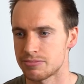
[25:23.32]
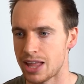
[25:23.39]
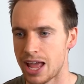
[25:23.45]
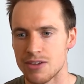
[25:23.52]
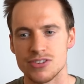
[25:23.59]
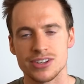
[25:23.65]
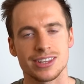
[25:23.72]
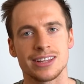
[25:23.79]

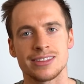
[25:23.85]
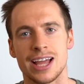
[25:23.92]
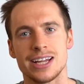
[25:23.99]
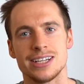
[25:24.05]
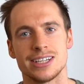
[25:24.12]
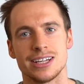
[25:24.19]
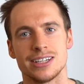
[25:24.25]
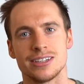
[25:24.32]
Everything they
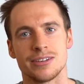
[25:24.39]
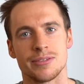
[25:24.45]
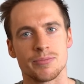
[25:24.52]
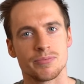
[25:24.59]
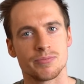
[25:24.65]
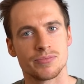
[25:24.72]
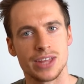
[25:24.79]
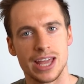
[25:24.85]
did,
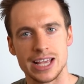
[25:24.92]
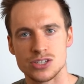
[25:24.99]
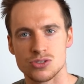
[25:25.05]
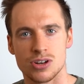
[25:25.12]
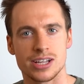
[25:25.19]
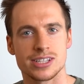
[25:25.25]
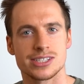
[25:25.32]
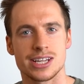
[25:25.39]
the
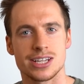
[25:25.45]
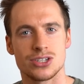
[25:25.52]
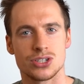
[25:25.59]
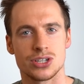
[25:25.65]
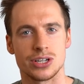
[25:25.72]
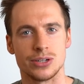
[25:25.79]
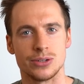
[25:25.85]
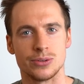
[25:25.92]
Israelites did
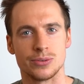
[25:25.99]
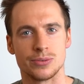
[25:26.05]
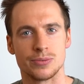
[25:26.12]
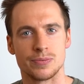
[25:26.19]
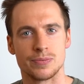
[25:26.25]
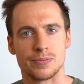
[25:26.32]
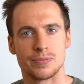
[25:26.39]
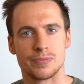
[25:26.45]
too.
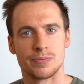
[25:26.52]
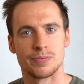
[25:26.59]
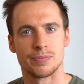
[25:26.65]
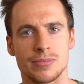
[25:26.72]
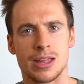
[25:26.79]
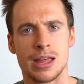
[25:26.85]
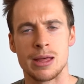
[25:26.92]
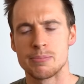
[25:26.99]

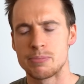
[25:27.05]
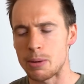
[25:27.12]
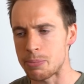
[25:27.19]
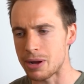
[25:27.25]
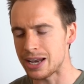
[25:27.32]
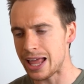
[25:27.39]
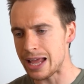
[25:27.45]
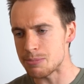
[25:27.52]
But
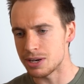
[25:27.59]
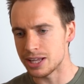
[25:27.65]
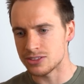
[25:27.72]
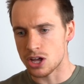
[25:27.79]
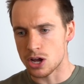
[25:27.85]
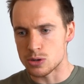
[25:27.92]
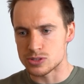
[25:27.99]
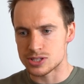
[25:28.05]
by labelling
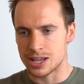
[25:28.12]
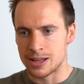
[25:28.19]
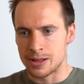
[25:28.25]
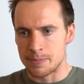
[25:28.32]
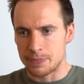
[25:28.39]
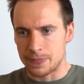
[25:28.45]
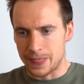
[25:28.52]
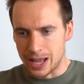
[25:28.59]
those
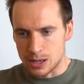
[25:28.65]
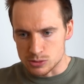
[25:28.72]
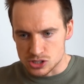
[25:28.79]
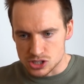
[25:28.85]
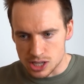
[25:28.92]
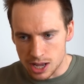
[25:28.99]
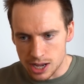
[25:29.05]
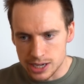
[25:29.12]

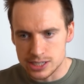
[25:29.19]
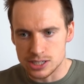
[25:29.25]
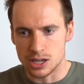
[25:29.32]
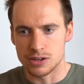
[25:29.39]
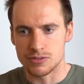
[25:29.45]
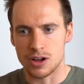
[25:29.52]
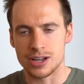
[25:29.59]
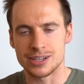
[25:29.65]
outside
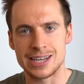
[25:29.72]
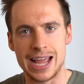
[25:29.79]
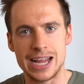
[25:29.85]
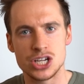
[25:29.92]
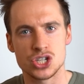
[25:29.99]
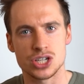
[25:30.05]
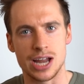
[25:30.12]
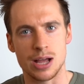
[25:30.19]
of our
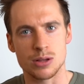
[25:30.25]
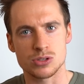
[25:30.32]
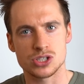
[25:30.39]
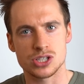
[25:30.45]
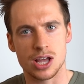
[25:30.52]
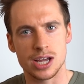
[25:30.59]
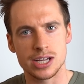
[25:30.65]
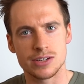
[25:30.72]
nation,
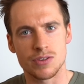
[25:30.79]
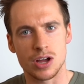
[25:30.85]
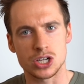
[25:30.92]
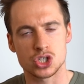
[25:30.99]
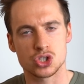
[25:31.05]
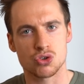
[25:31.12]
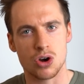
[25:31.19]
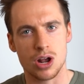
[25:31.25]
outside of our
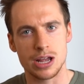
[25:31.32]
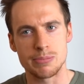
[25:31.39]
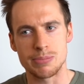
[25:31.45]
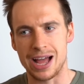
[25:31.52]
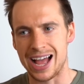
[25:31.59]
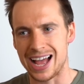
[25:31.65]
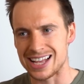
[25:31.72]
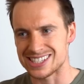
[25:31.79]
tribe
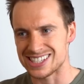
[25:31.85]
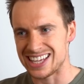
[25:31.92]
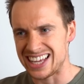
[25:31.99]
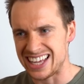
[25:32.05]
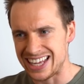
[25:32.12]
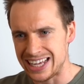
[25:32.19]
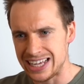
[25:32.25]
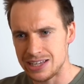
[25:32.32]
as
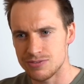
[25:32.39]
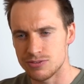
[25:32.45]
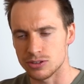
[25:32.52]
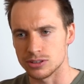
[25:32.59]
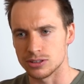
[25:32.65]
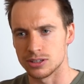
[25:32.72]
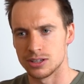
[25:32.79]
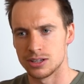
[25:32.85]

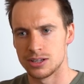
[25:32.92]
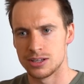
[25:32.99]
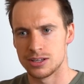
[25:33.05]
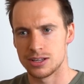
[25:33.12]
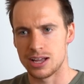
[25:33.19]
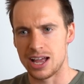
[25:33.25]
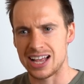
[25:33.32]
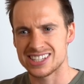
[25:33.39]
evil,
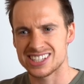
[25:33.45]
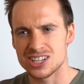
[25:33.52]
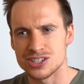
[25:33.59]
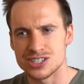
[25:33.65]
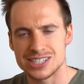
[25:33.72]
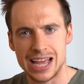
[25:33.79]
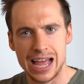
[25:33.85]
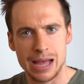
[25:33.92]
as
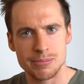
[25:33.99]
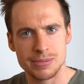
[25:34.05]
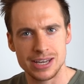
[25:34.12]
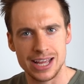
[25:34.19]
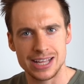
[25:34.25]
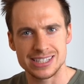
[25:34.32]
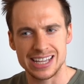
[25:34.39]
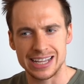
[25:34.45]

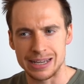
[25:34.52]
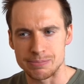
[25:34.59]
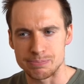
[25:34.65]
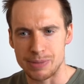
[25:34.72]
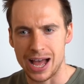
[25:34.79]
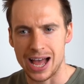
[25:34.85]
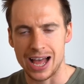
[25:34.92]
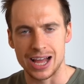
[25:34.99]
contaminating and
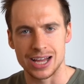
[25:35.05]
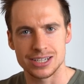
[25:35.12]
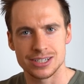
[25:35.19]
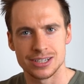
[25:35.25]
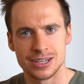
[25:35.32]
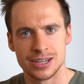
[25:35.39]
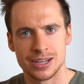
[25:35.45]
bad,